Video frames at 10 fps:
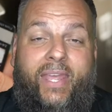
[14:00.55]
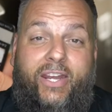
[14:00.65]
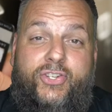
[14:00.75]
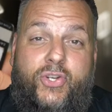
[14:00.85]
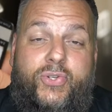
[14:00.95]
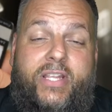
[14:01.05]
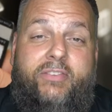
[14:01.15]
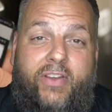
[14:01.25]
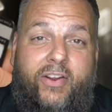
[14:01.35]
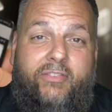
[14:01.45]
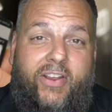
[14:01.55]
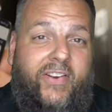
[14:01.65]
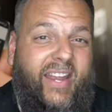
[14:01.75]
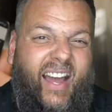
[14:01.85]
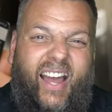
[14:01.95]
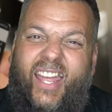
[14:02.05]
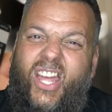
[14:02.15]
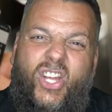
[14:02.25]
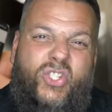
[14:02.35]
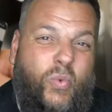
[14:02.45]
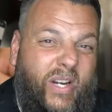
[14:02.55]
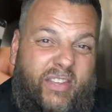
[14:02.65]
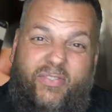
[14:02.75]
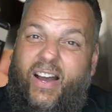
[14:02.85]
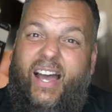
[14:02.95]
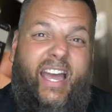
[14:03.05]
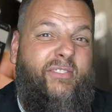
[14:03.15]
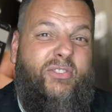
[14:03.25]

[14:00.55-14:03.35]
And it's usually very, very high. 25,